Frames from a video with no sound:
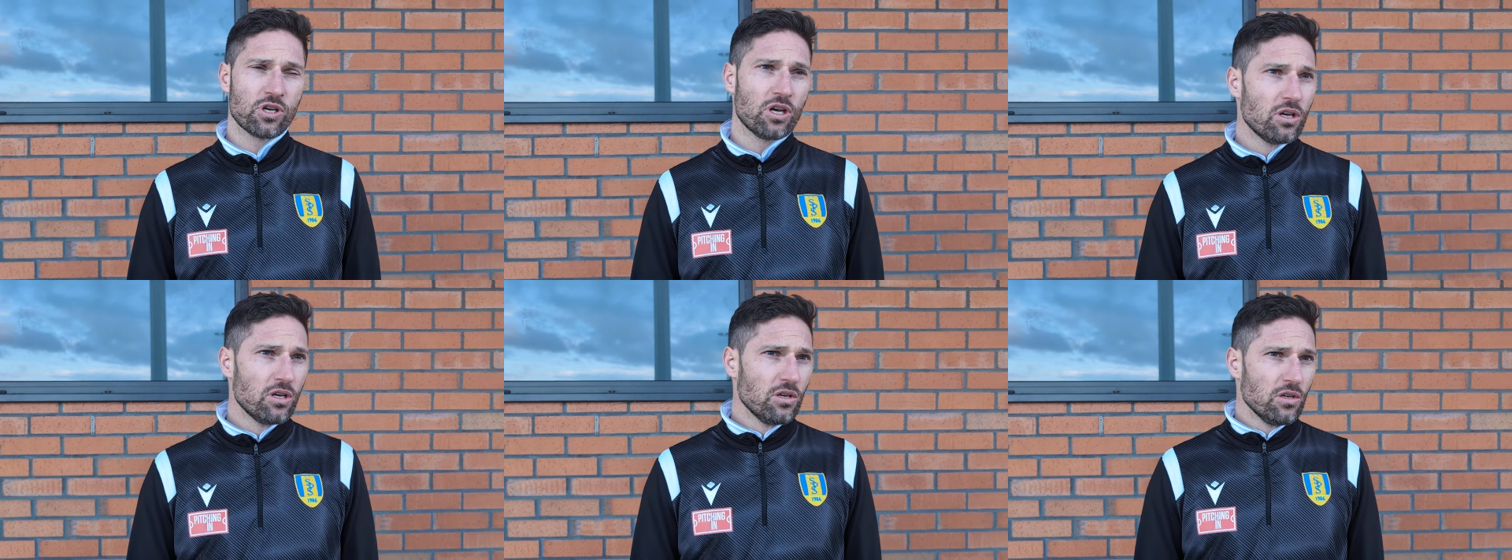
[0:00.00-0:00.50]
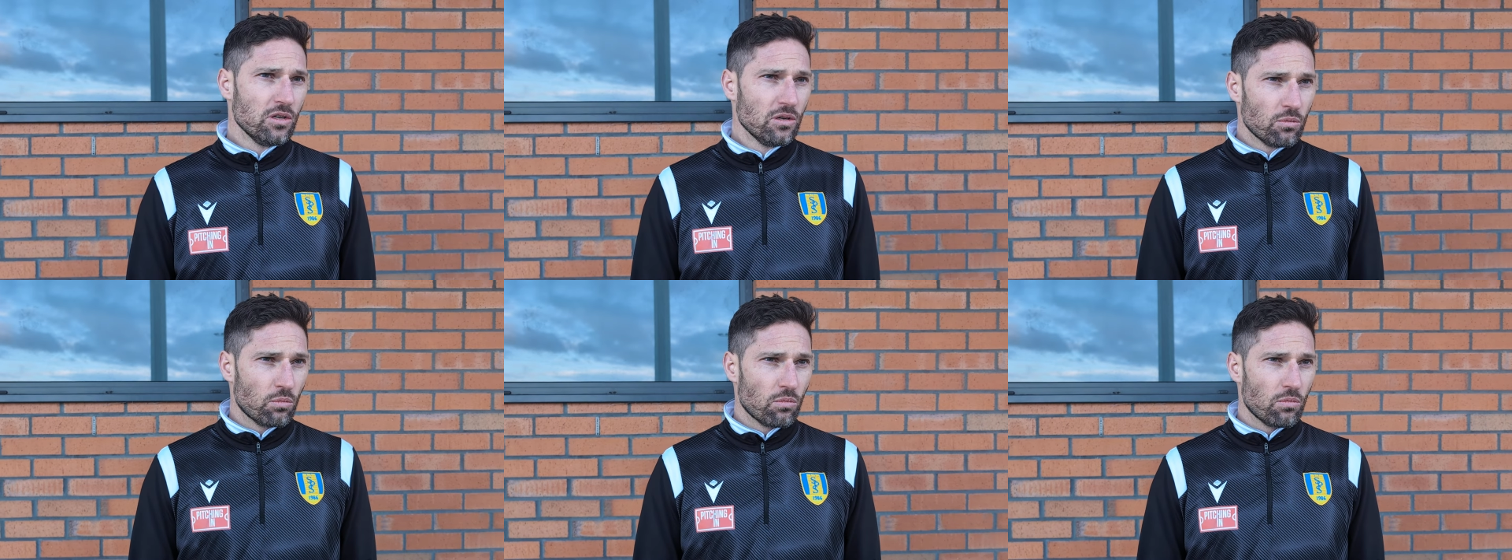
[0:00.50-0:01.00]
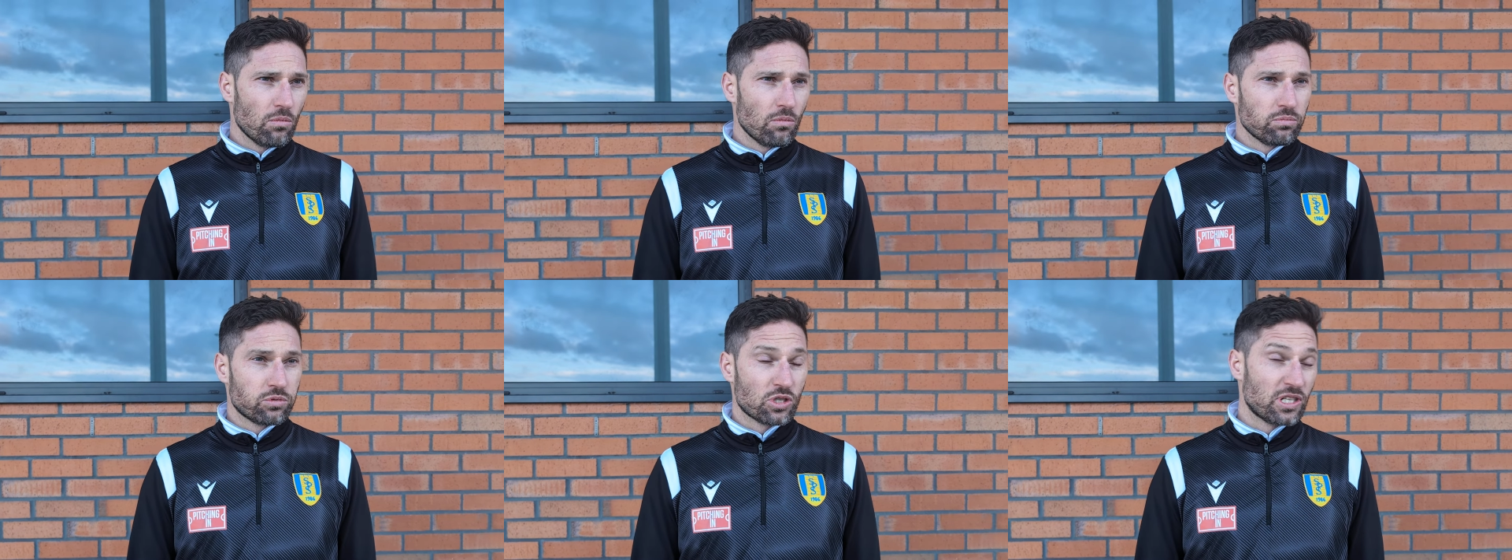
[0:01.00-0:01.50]
to
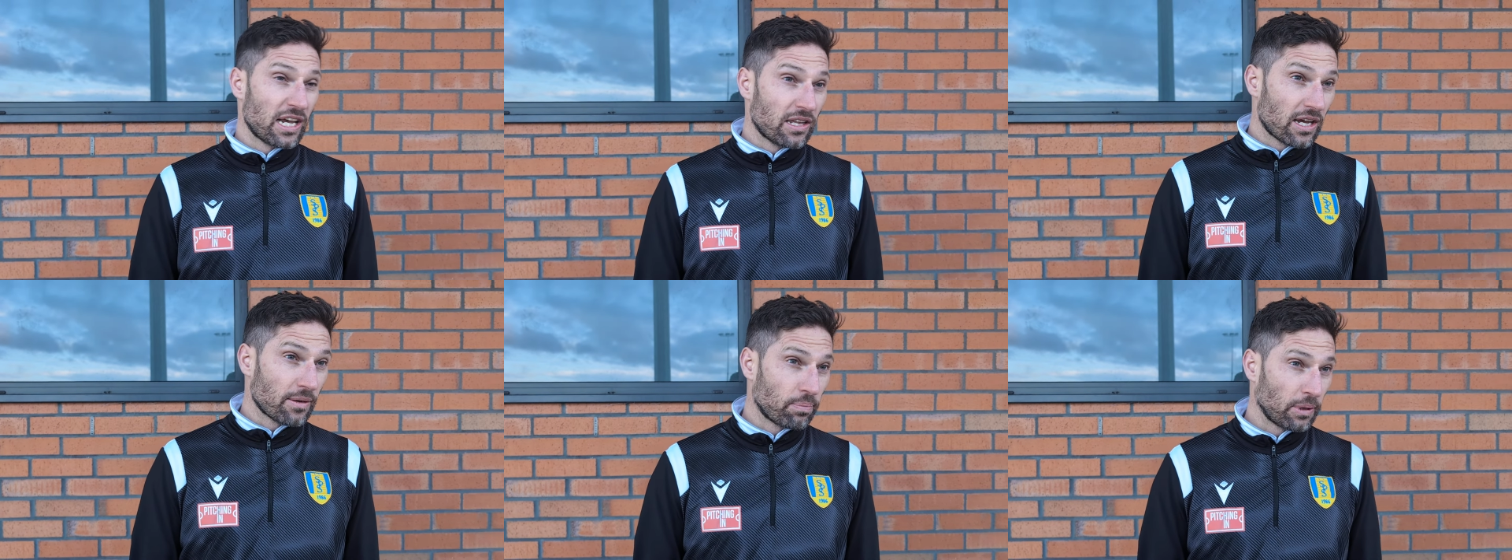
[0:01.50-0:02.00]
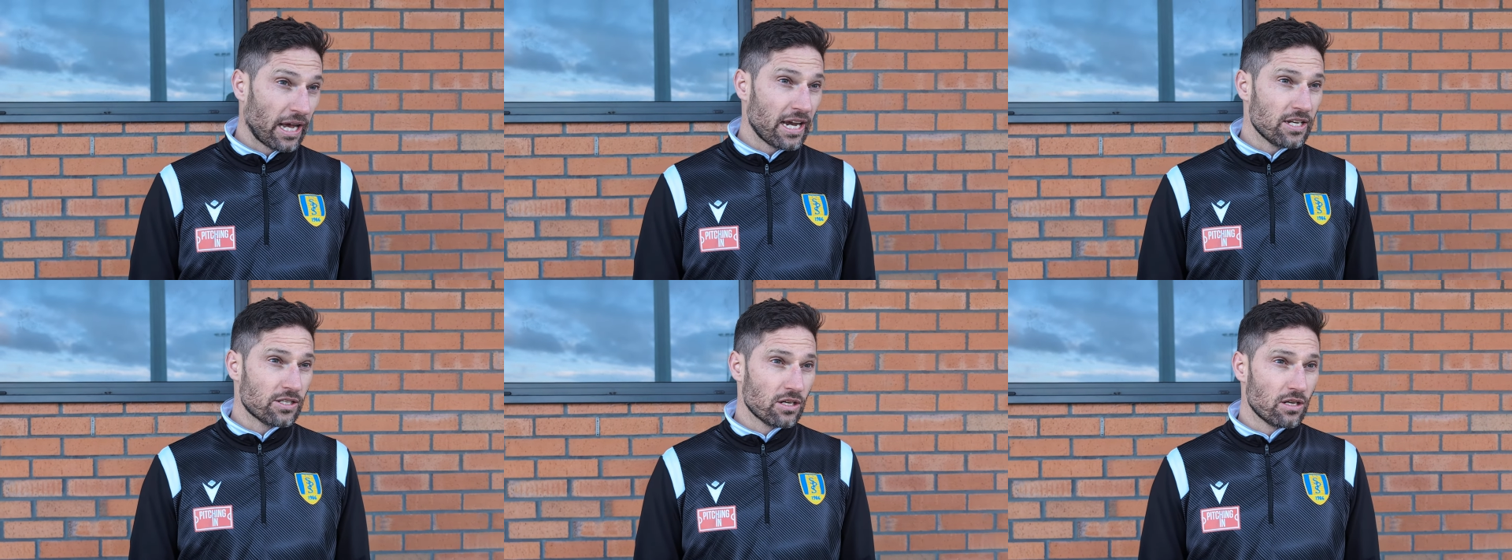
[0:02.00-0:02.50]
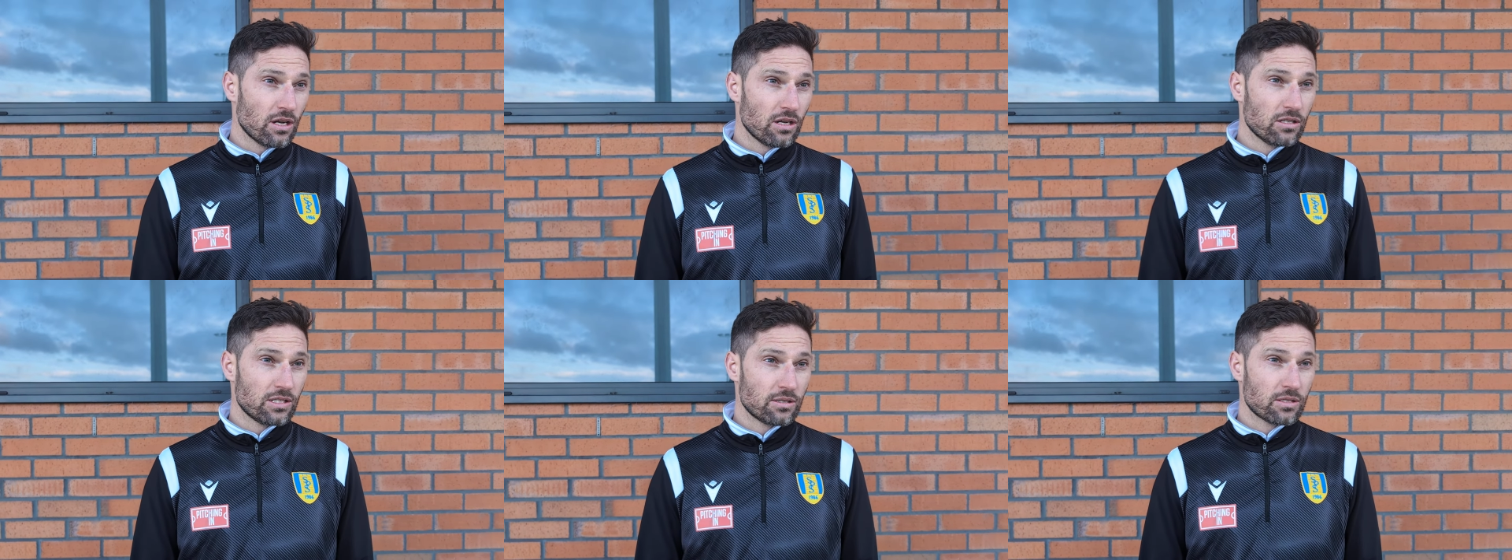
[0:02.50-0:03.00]
take their place
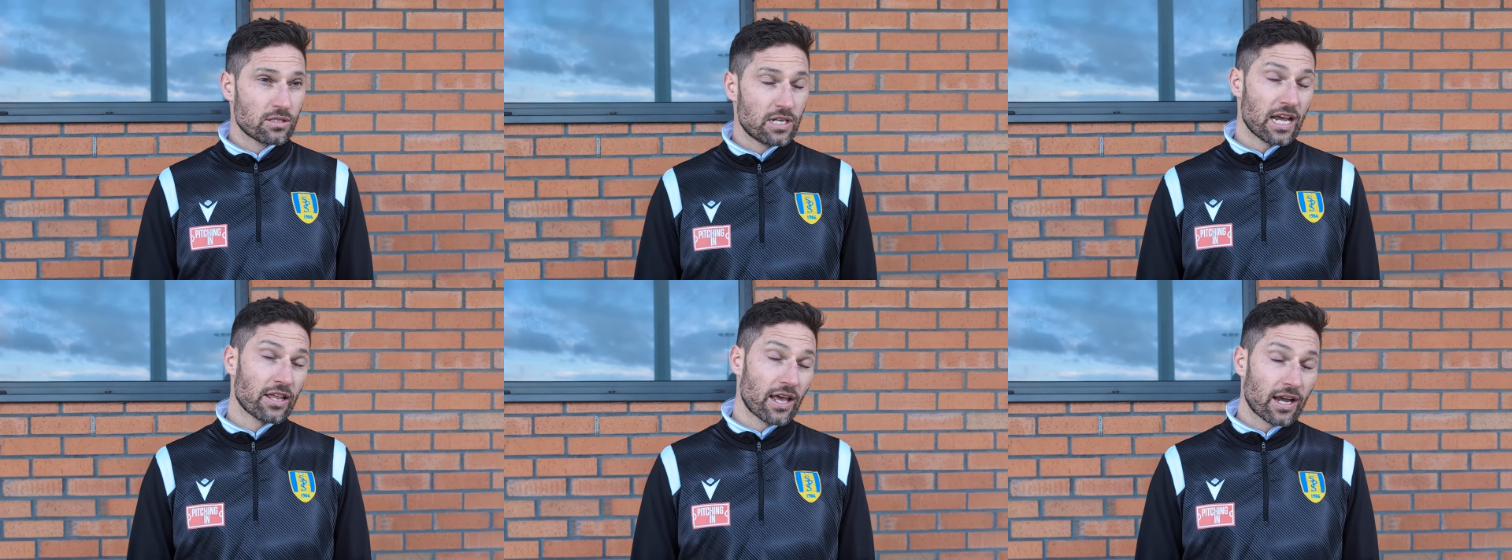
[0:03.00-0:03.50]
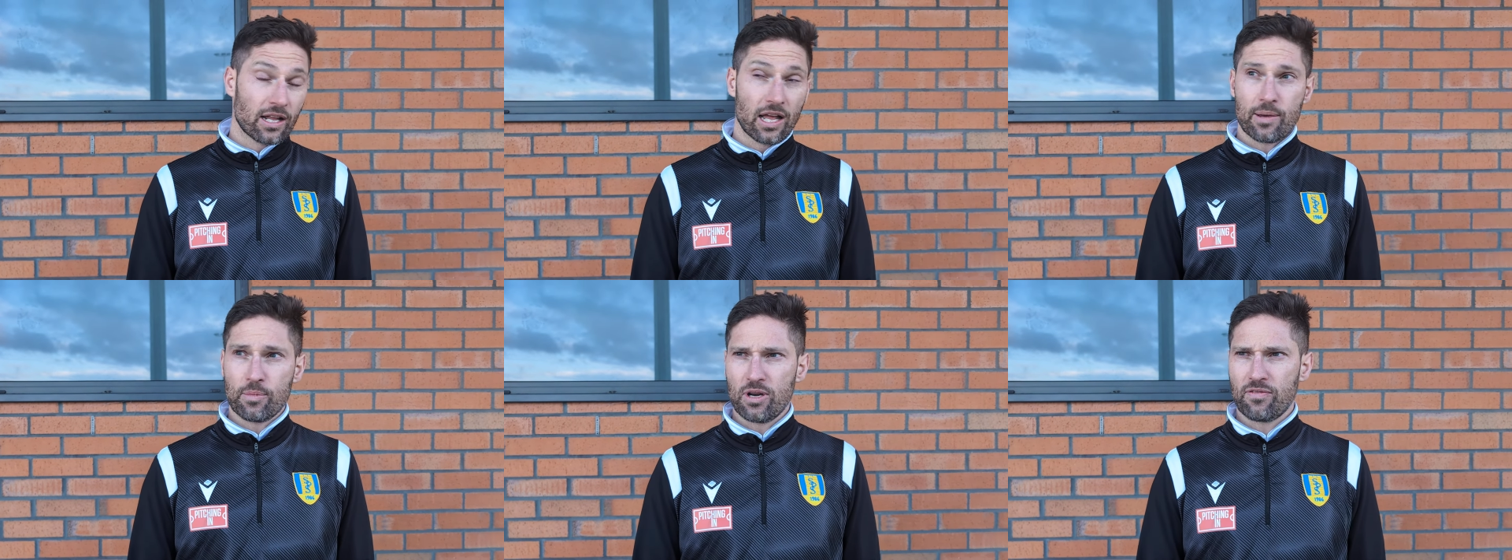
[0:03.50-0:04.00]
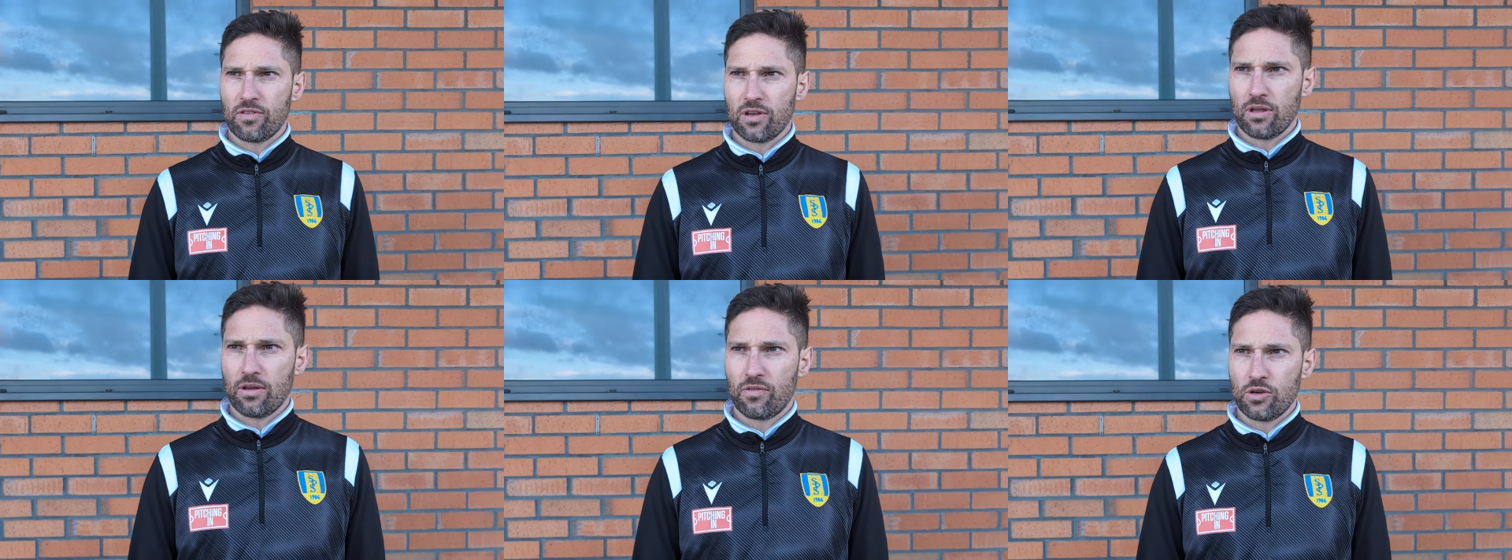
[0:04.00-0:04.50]
and stake their claim. And if they
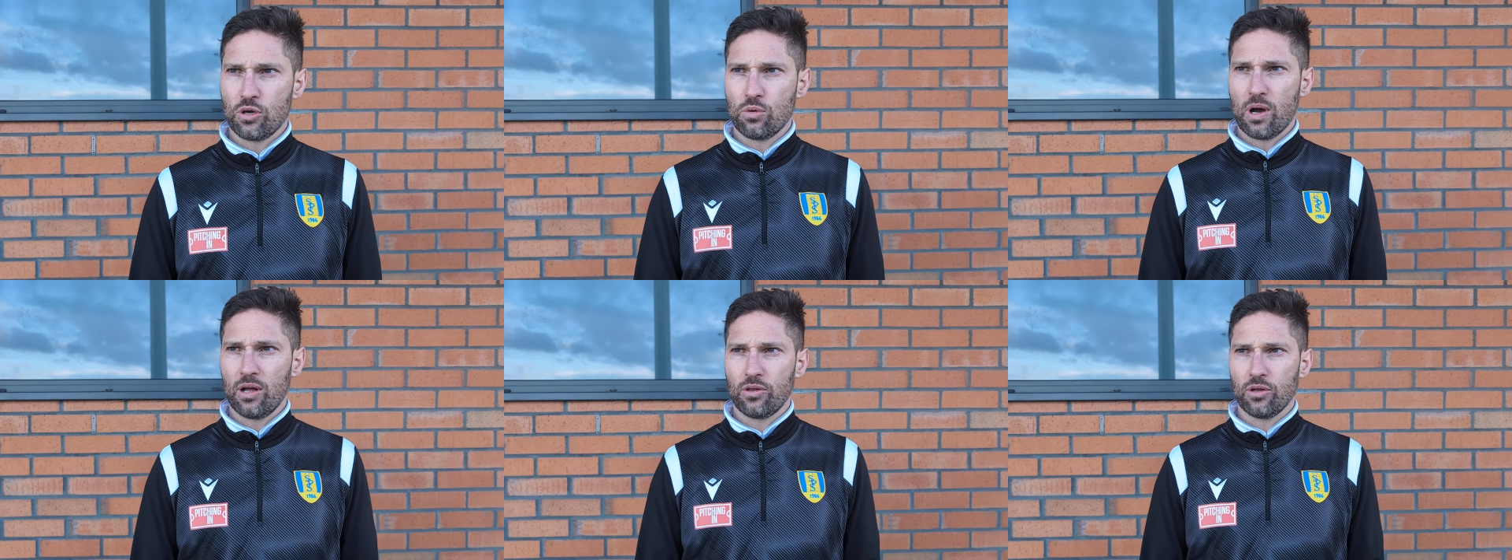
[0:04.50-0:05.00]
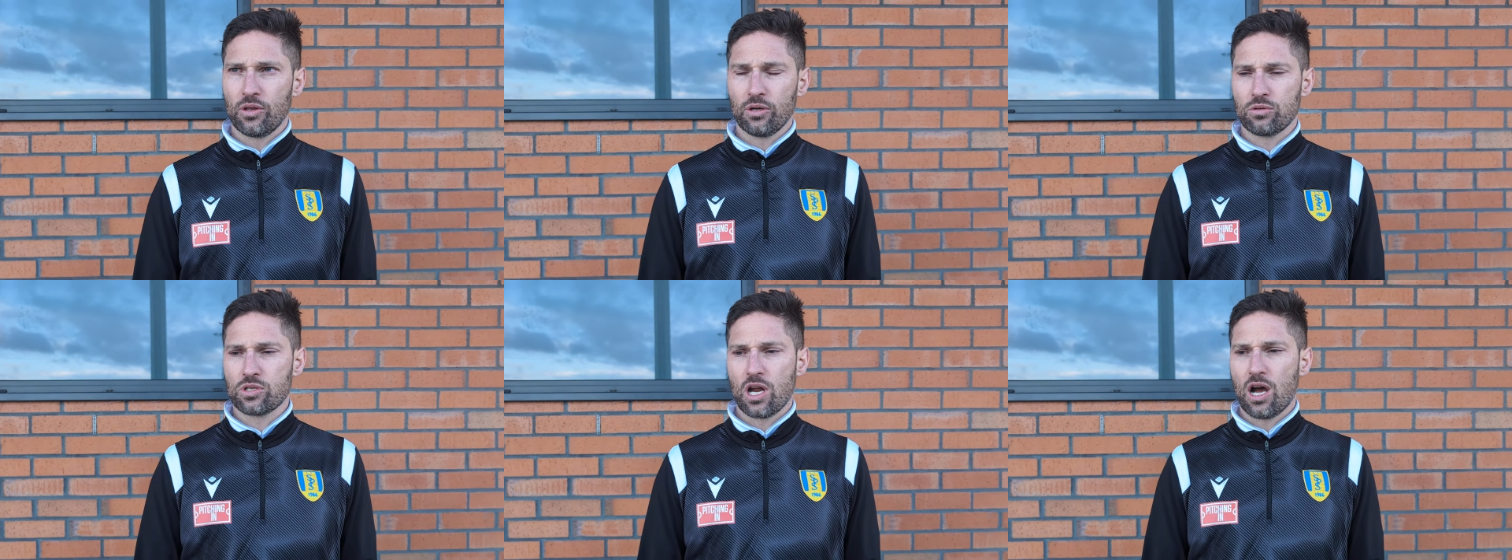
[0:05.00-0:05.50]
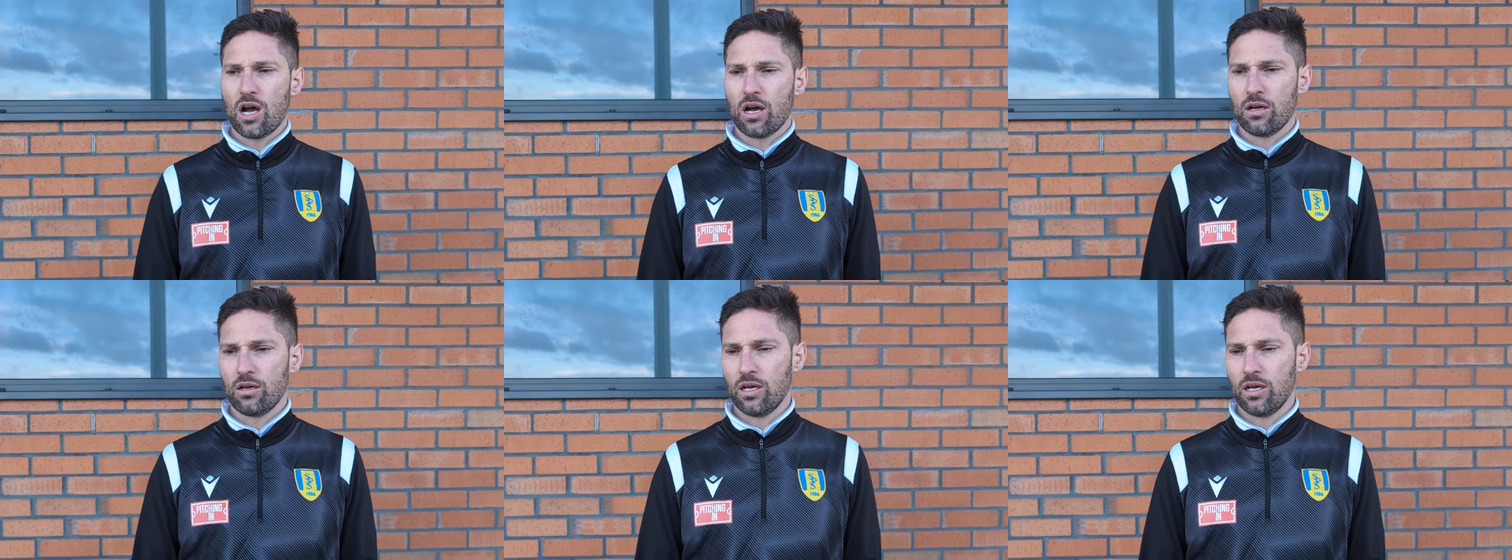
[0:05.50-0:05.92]
do well, they'll start.